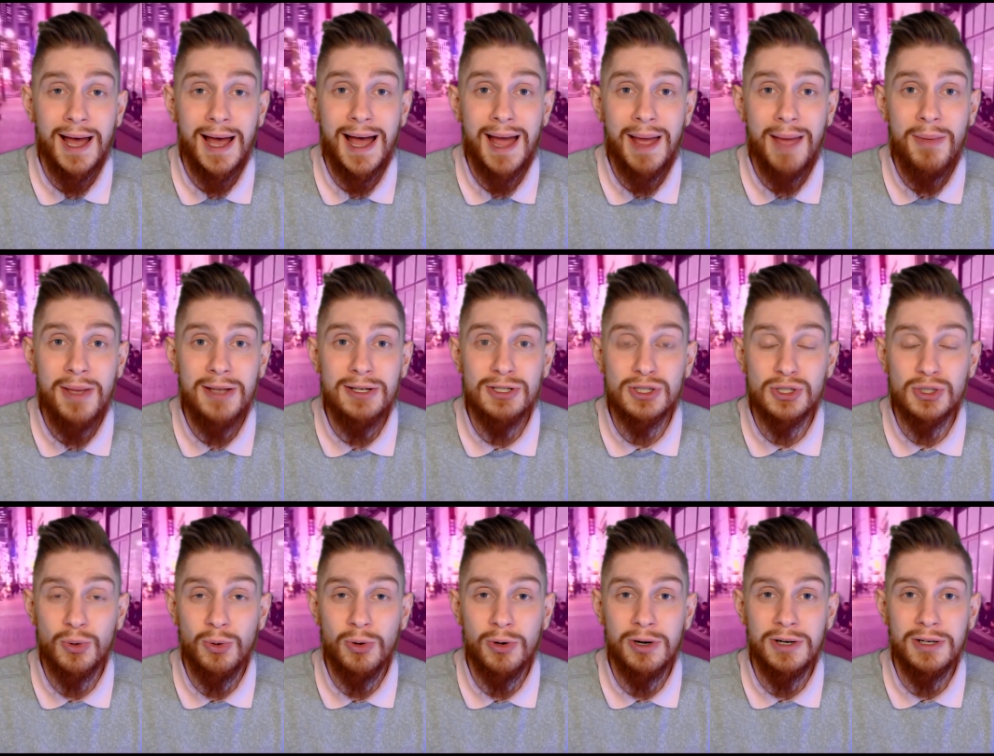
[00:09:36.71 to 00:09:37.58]
I made
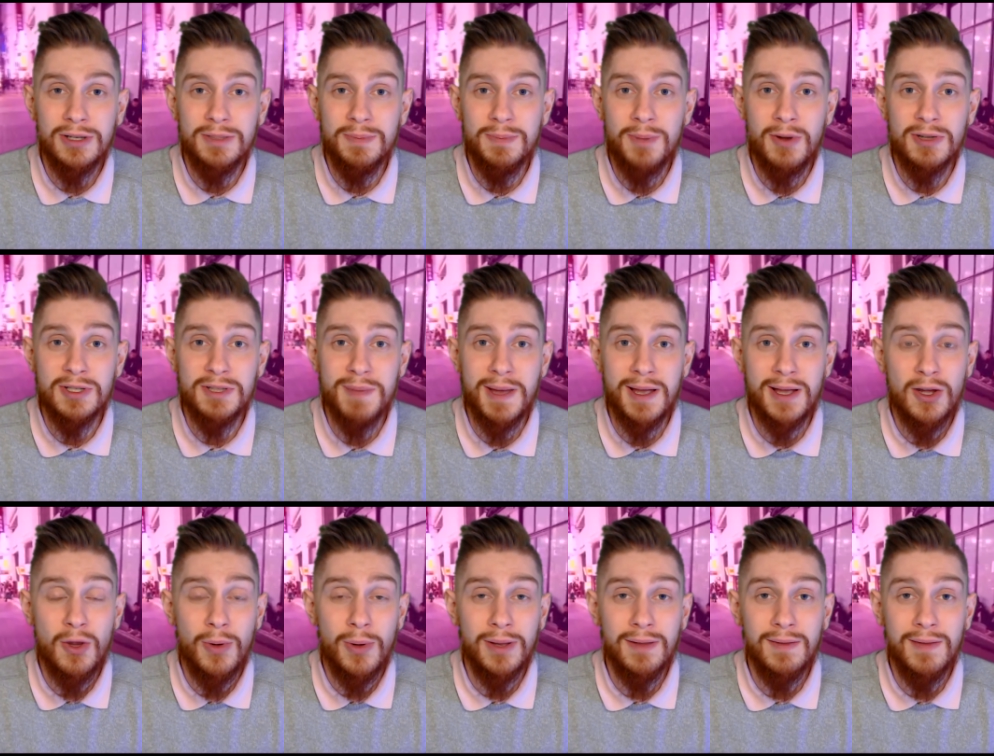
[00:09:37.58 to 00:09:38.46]
sure to post my
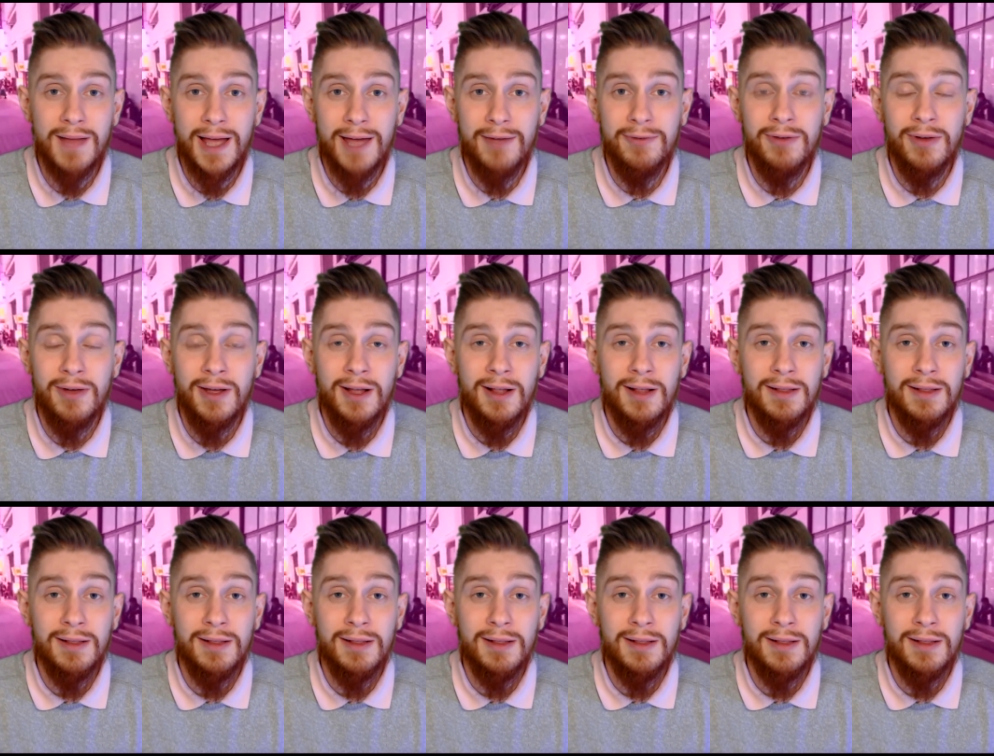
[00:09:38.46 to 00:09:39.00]
going live